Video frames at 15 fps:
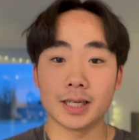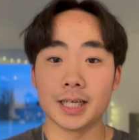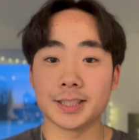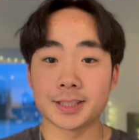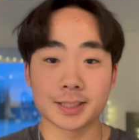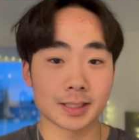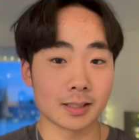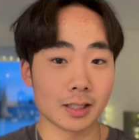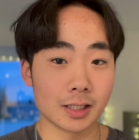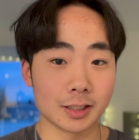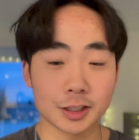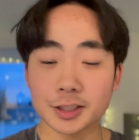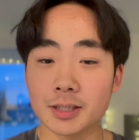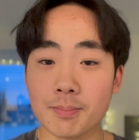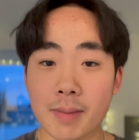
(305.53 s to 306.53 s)
It's
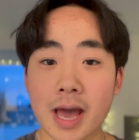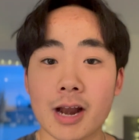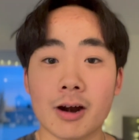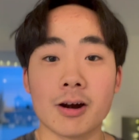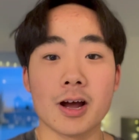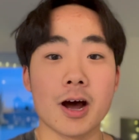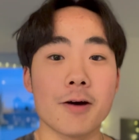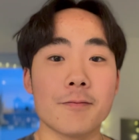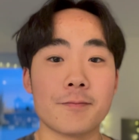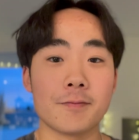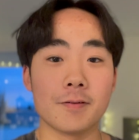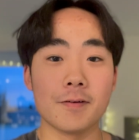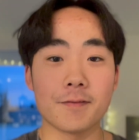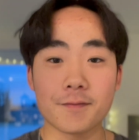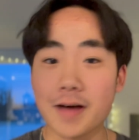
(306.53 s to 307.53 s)
just a matter of
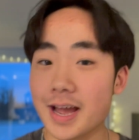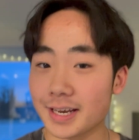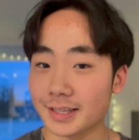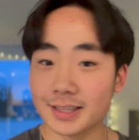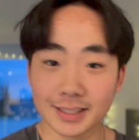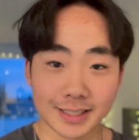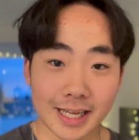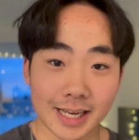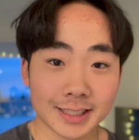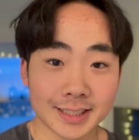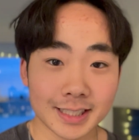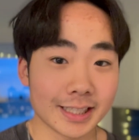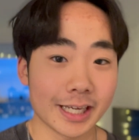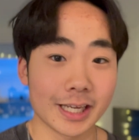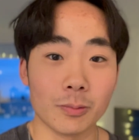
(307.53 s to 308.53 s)
finding the data
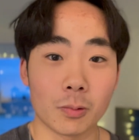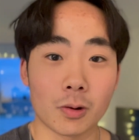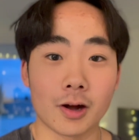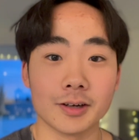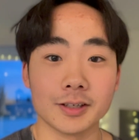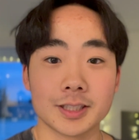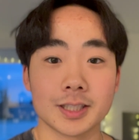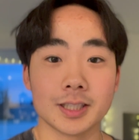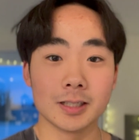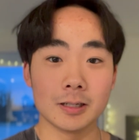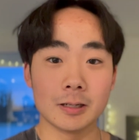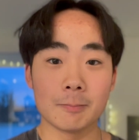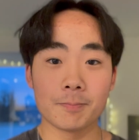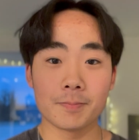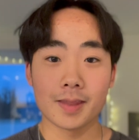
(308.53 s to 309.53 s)
set that you want
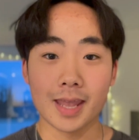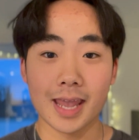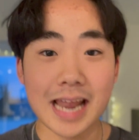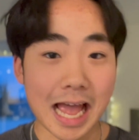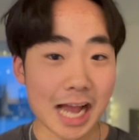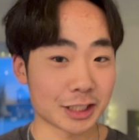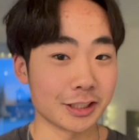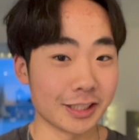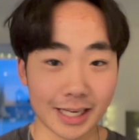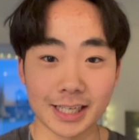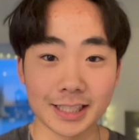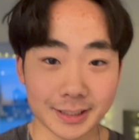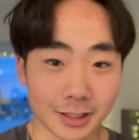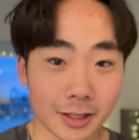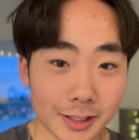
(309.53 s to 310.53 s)
and actually getting
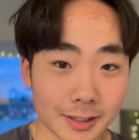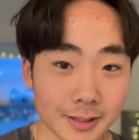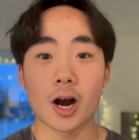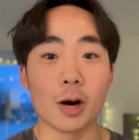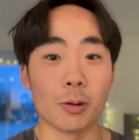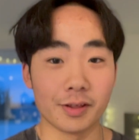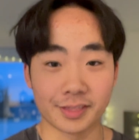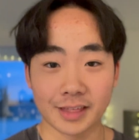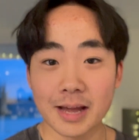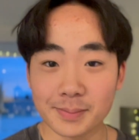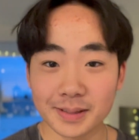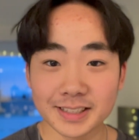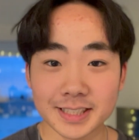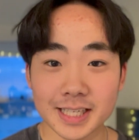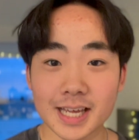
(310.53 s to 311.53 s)
started. All right, with that
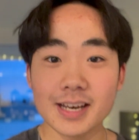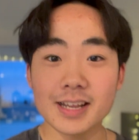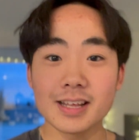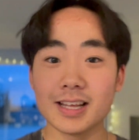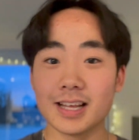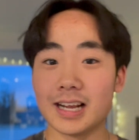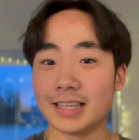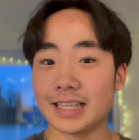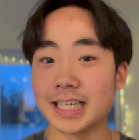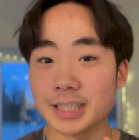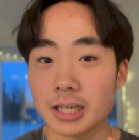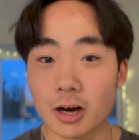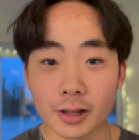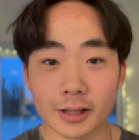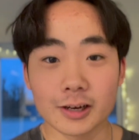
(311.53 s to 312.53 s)
being said, that's
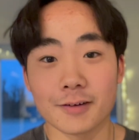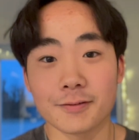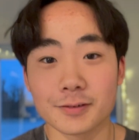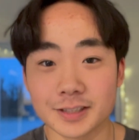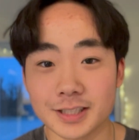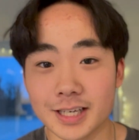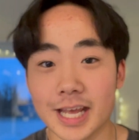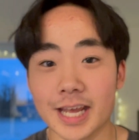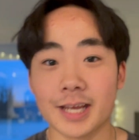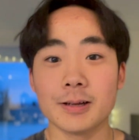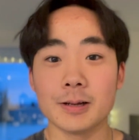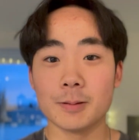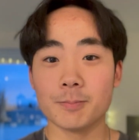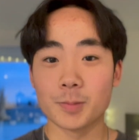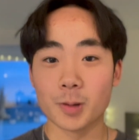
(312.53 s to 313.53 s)
all I got for today.
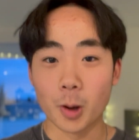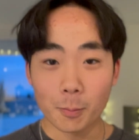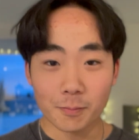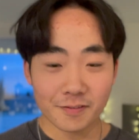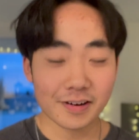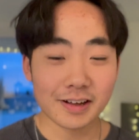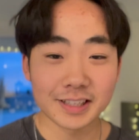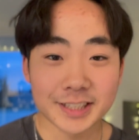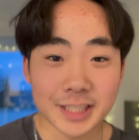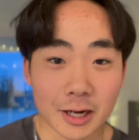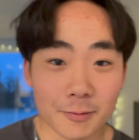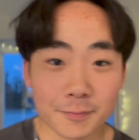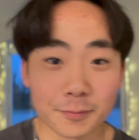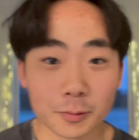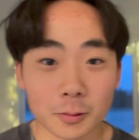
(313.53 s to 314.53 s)
Hope you found this
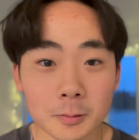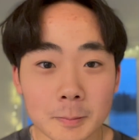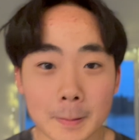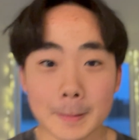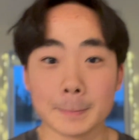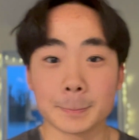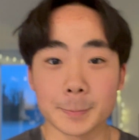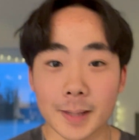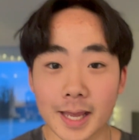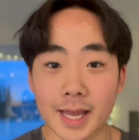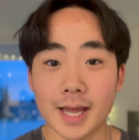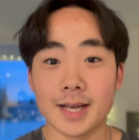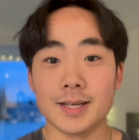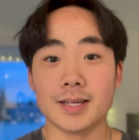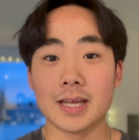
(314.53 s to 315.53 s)
helpful.
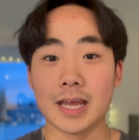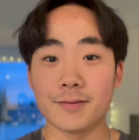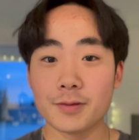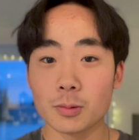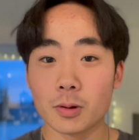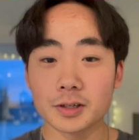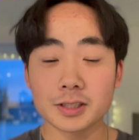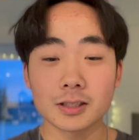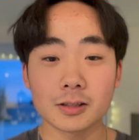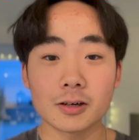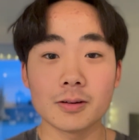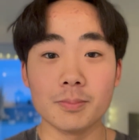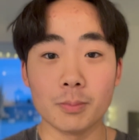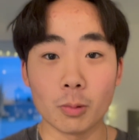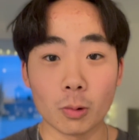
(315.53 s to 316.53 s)
And if you want to
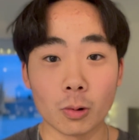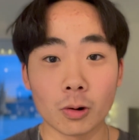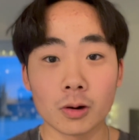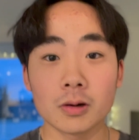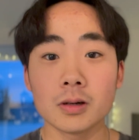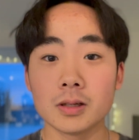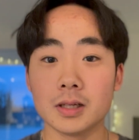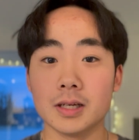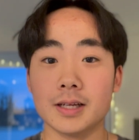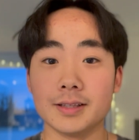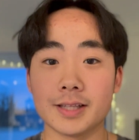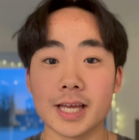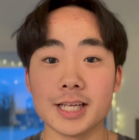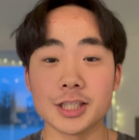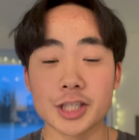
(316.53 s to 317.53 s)
learn more,
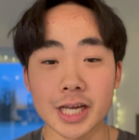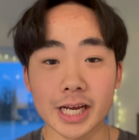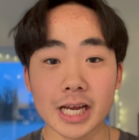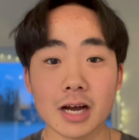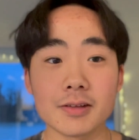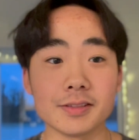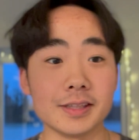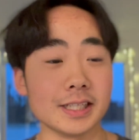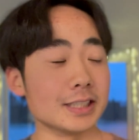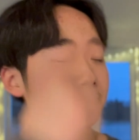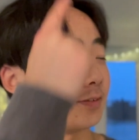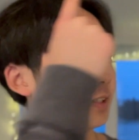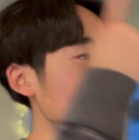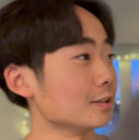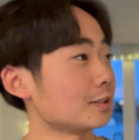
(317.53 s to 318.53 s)
then check out these
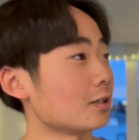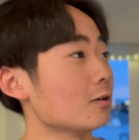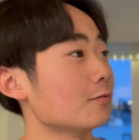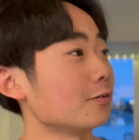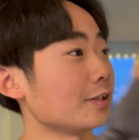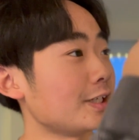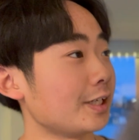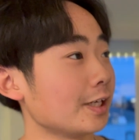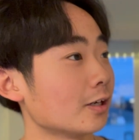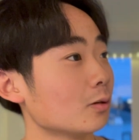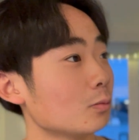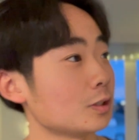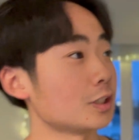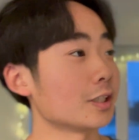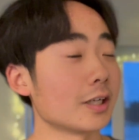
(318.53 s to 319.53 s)
videos over here,
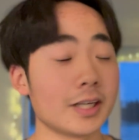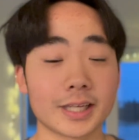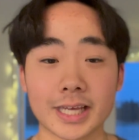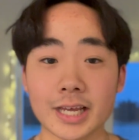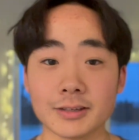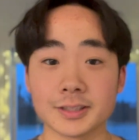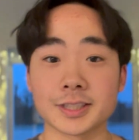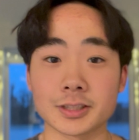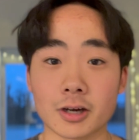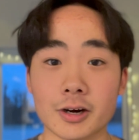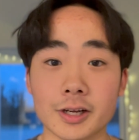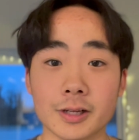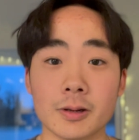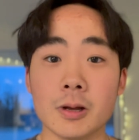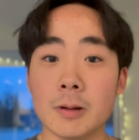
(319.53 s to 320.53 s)
which are gonna get you
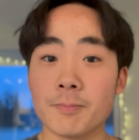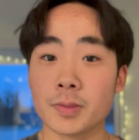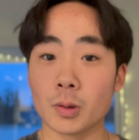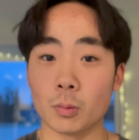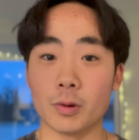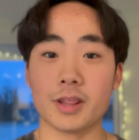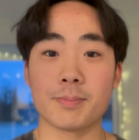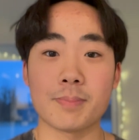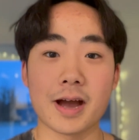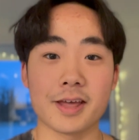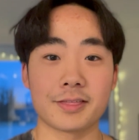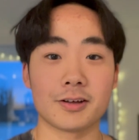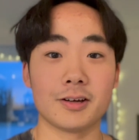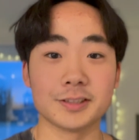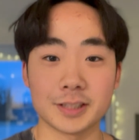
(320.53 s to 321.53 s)
started with
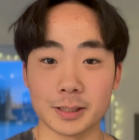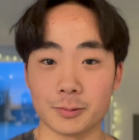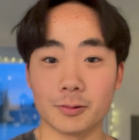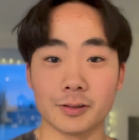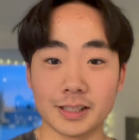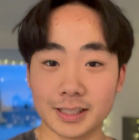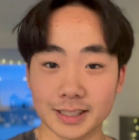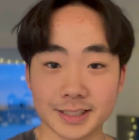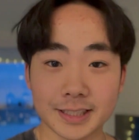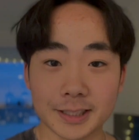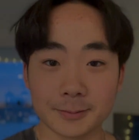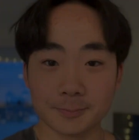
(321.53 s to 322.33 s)
Python, SQL, and Excel.